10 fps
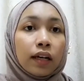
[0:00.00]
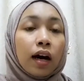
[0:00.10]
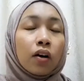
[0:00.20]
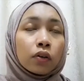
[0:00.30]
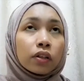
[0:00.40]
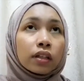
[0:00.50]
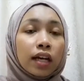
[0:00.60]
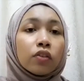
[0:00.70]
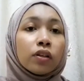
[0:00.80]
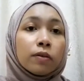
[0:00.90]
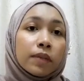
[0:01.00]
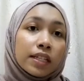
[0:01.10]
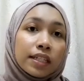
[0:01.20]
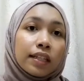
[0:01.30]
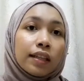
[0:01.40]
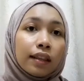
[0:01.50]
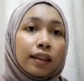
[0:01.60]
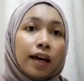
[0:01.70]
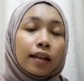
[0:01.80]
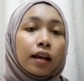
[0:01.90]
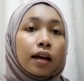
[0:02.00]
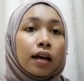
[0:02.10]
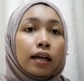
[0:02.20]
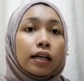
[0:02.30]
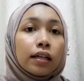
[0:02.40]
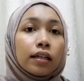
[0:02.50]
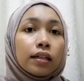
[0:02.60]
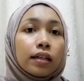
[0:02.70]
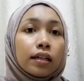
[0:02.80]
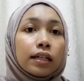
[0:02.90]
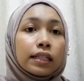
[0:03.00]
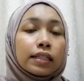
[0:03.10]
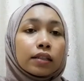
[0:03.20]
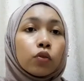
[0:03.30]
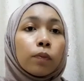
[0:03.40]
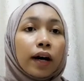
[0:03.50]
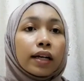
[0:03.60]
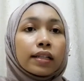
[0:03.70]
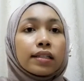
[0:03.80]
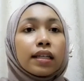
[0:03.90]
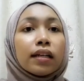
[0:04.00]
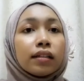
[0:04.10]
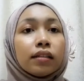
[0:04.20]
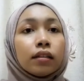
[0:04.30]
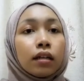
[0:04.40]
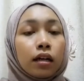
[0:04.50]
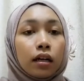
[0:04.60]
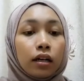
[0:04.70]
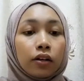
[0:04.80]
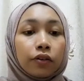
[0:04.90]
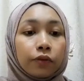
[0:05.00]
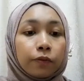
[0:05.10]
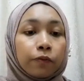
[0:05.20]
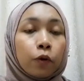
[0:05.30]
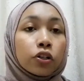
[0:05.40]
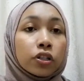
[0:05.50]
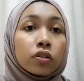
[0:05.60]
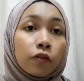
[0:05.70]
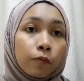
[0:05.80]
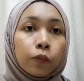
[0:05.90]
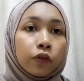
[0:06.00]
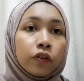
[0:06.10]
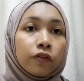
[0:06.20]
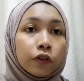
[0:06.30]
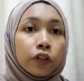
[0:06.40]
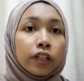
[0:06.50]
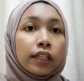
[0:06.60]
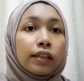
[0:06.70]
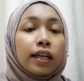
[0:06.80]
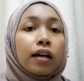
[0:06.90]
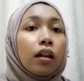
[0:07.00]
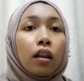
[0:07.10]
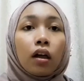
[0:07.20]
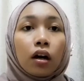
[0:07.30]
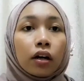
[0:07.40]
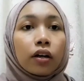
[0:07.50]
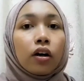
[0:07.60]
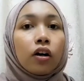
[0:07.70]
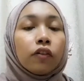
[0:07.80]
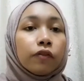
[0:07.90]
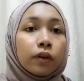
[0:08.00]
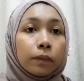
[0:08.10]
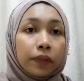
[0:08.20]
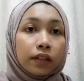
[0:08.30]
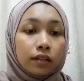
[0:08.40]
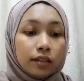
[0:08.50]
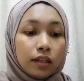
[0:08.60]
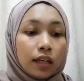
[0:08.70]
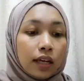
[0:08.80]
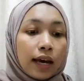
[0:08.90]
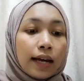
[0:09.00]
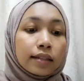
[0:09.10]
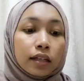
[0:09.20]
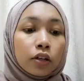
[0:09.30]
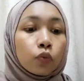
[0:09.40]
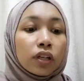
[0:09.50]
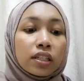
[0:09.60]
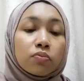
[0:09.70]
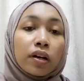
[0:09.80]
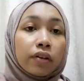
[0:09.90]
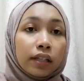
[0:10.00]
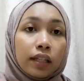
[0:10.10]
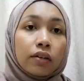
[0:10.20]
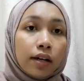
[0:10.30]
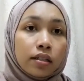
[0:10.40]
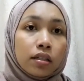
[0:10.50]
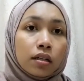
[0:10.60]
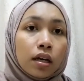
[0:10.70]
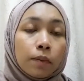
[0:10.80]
How can you imagine that to buy a single portions of food, it takes a lot of bills? And the second one is migrating crisis.